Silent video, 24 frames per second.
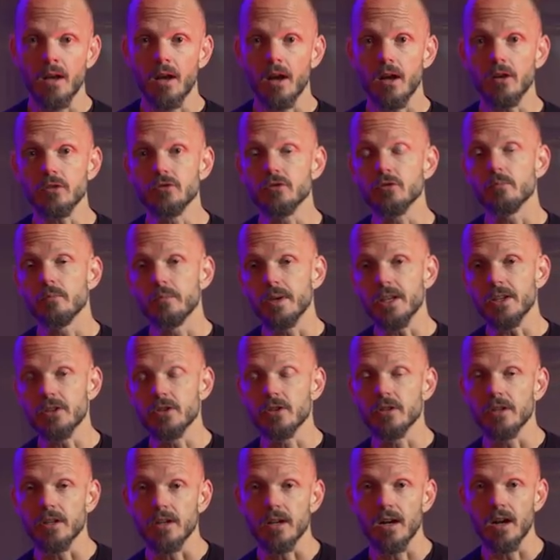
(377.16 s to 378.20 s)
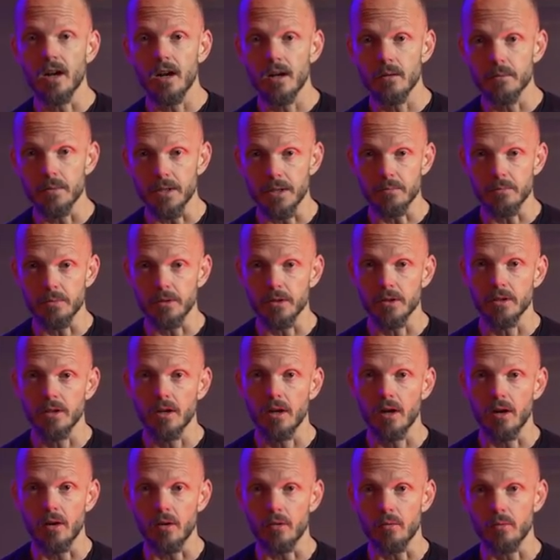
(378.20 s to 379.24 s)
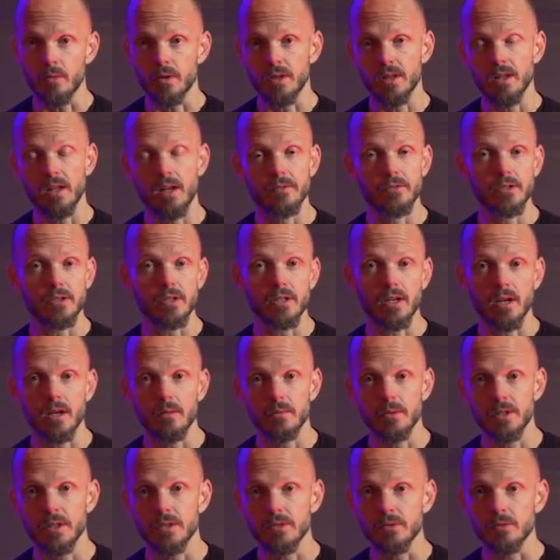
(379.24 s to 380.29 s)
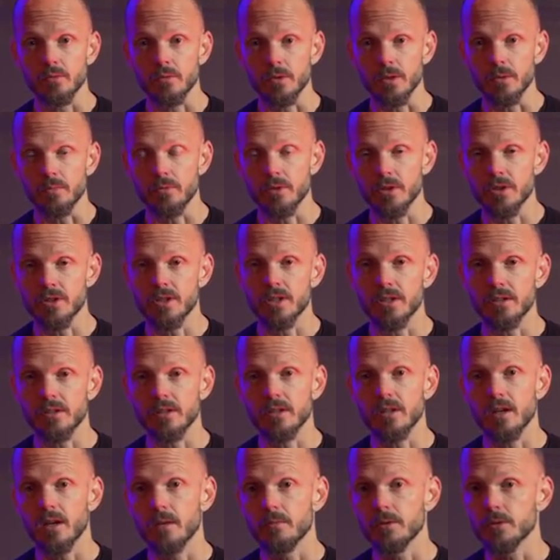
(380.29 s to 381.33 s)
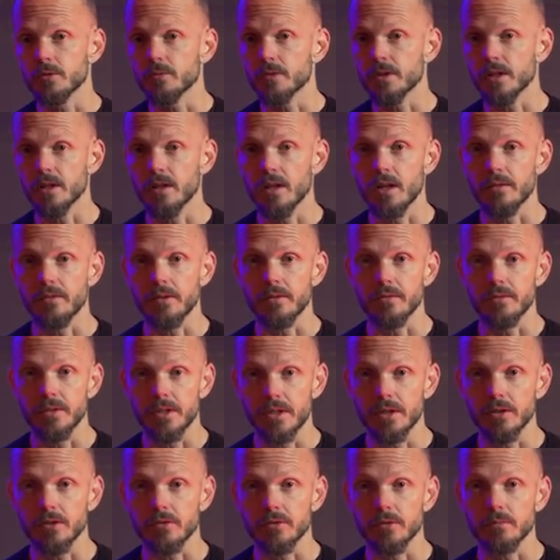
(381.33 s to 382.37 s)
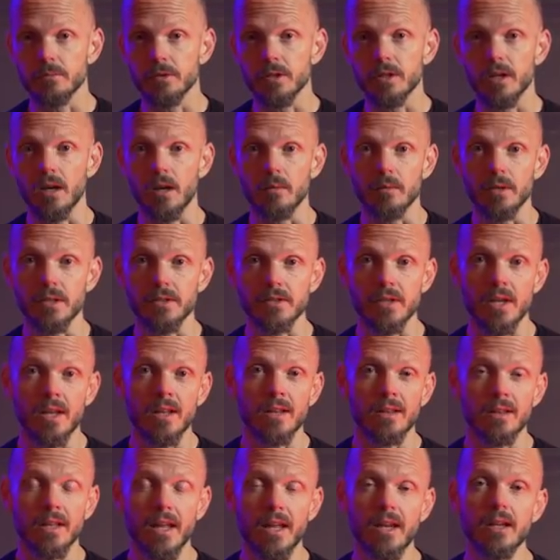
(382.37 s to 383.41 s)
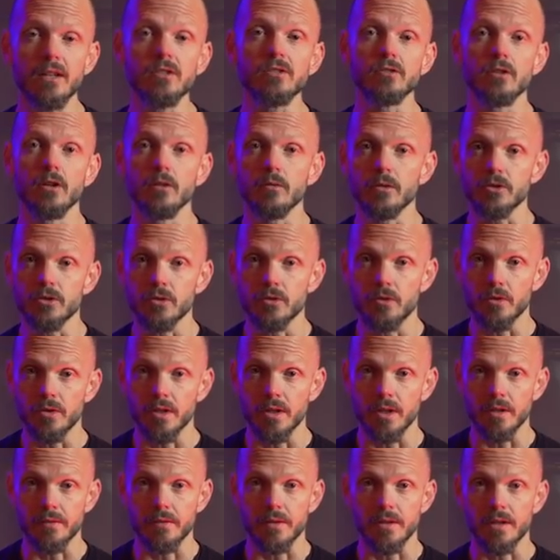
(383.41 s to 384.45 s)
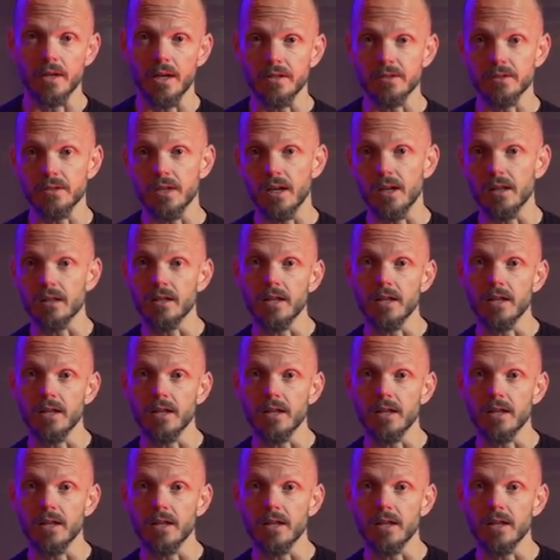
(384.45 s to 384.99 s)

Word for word: Also, make sure to comment below. We love your comments. We appreciate your comments. We get a lot of our videos from your comments. Let us know what you think of the nice guy.